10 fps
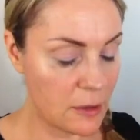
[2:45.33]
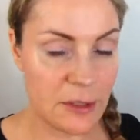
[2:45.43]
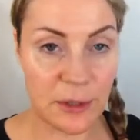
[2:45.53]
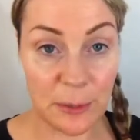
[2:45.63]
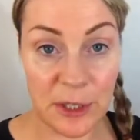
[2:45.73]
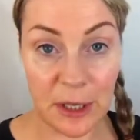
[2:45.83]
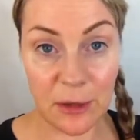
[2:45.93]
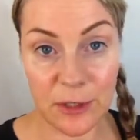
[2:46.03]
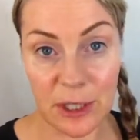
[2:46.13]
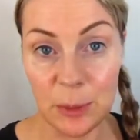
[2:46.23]
So I'm taking
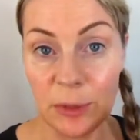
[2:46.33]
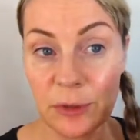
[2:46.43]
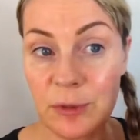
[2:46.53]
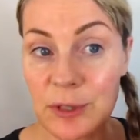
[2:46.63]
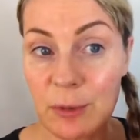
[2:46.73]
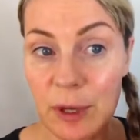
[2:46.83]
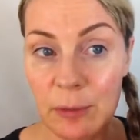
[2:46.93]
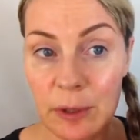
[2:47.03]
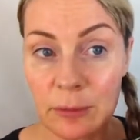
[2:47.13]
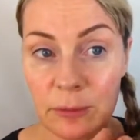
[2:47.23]
a tiny bit of this grey
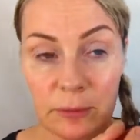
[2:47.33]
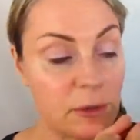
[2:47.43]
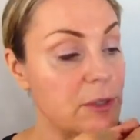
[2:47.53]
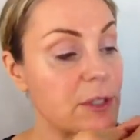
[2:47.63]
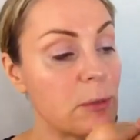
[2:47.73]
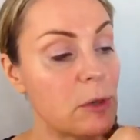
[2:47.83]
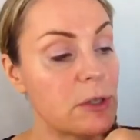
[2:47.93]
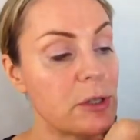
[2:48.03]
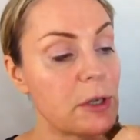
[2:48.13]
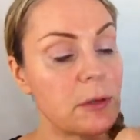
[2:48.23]
one with the same
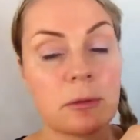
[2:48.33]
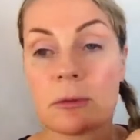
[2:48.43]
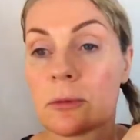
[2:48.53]
brush again,